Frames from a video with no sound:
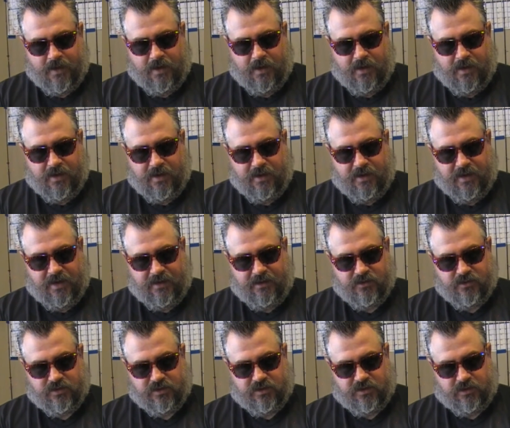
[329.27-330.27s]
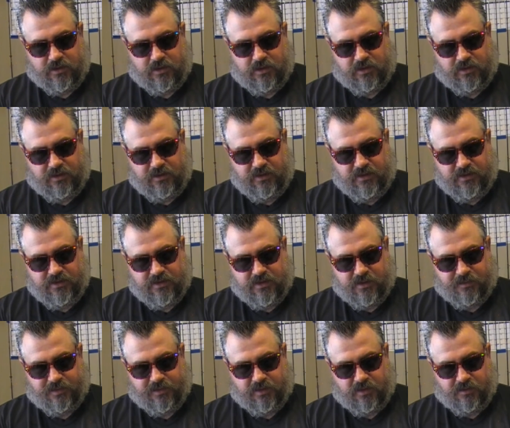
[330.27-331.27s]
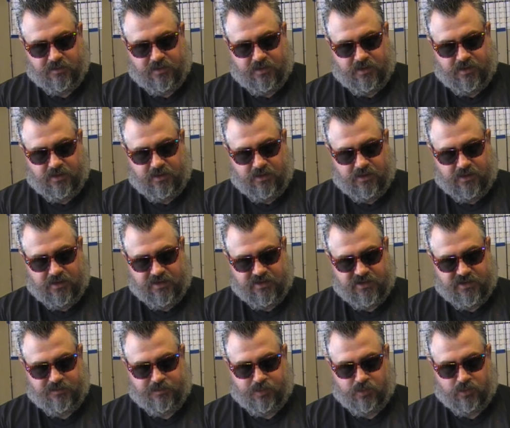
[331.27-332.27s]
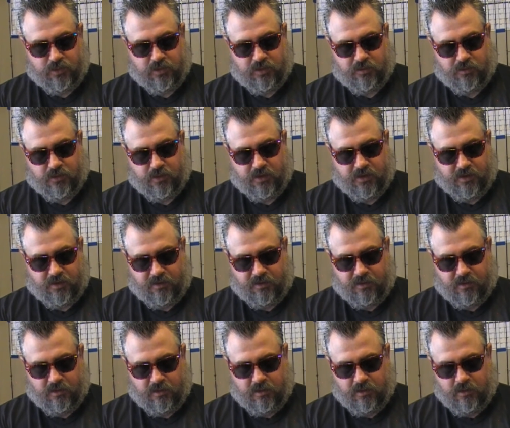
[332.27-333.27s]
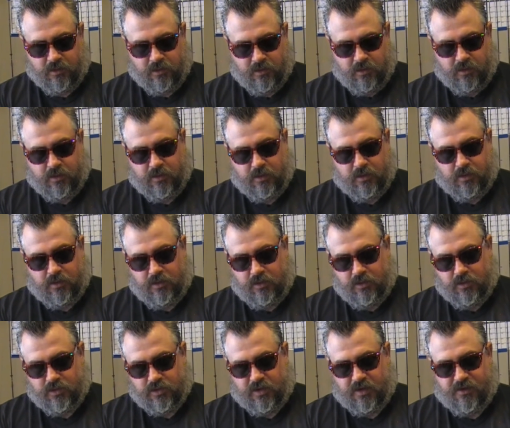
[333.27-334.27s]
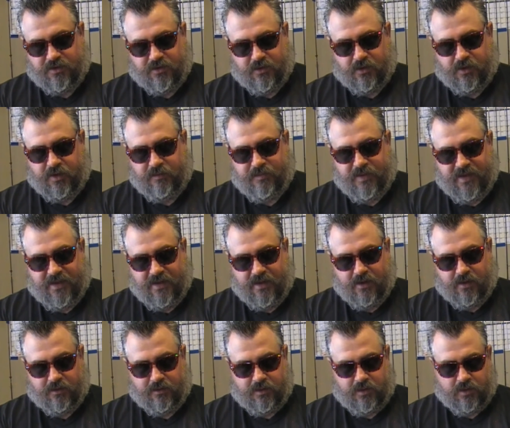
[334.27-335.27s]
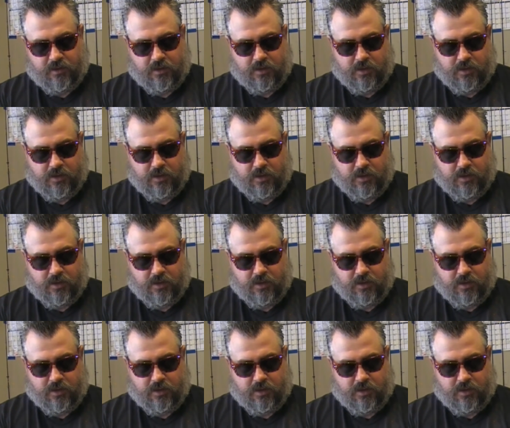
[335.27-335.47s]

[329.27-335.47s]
And I usually clean these up a little bit, and then I spool them with usually 30-pound